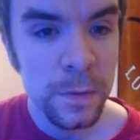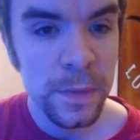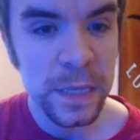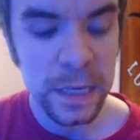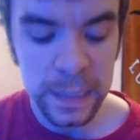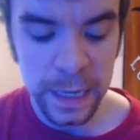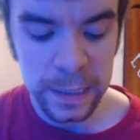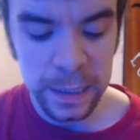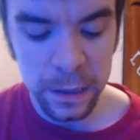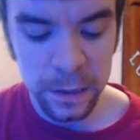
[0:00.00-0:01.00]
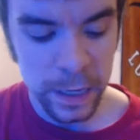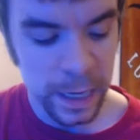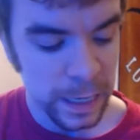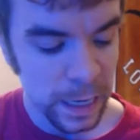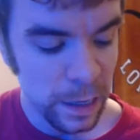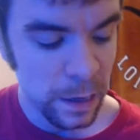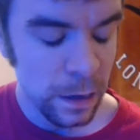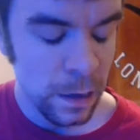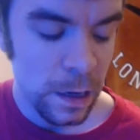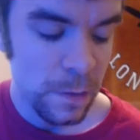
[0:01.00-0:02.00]
but they say it's not a good idea
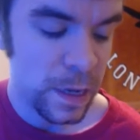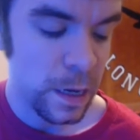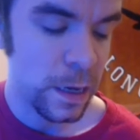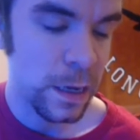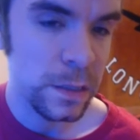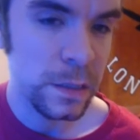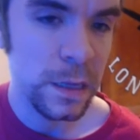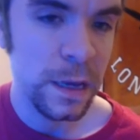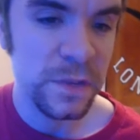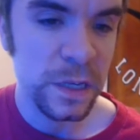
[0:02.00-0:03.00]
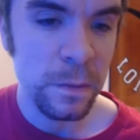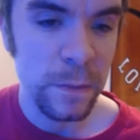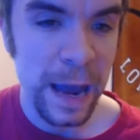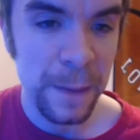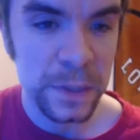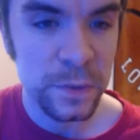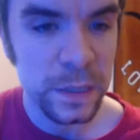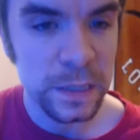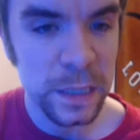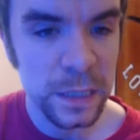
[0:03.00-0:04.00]
because if something happens with
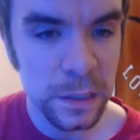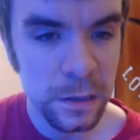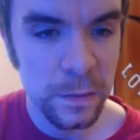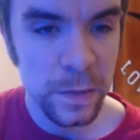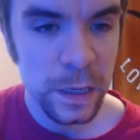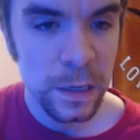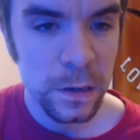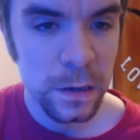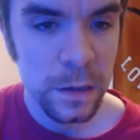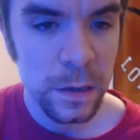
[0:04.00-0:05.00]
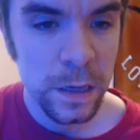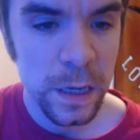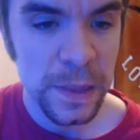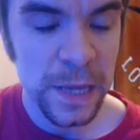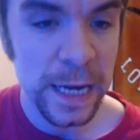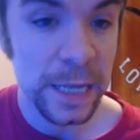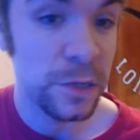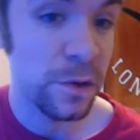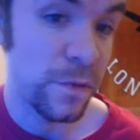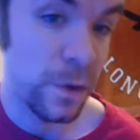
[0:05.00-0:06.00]
the system, then
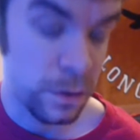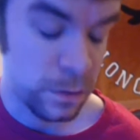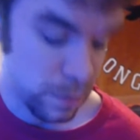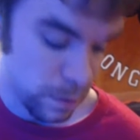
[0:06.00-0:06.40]
it's your fault.